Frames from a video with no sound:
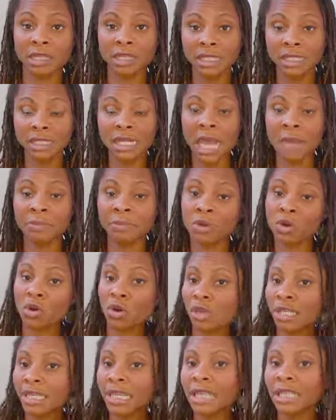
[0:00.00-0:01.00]
to happen
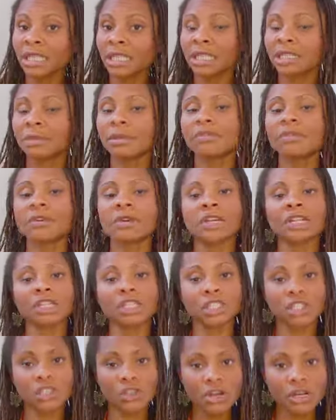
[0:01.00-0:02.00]
early, and you need to be very
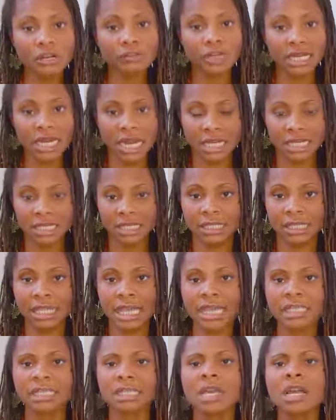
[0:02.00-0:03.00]
assertive in how you
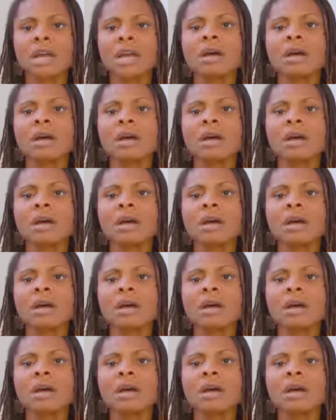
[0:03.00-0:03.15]
say it.